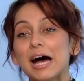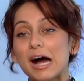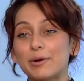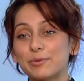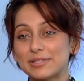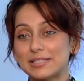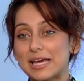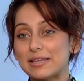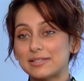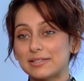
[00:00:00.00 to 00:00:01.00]
I was a
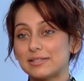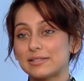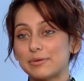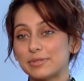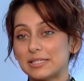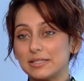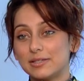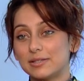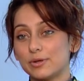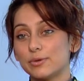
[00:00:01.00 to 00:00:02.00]
dancer since I was 6
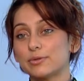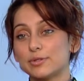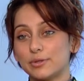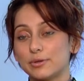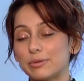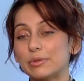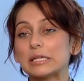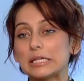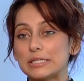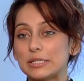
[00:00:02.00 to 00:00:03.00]
years old, so I want to
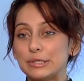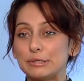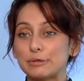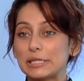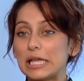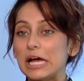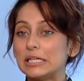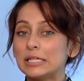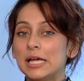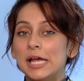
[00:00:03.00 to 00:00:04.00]
continue doing
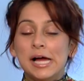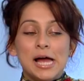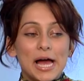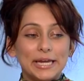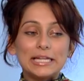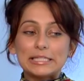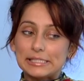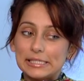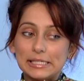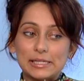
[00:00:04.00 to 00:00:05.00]
that. And let's
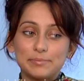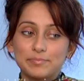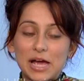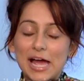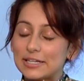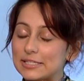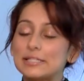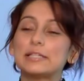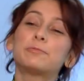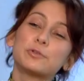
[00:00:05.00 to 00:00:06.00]
see, I had to
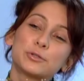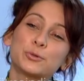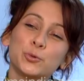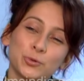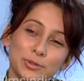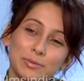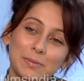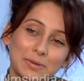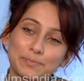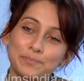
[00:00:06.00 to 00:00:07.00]
sing for school, so
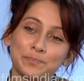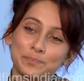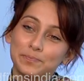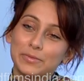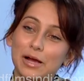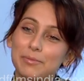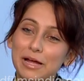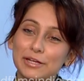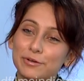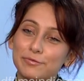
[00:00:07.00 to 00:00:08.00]
maybe I
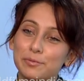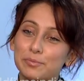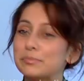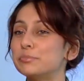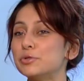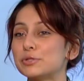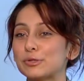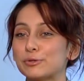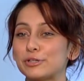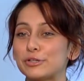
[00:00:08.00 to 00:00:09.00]
might give a musical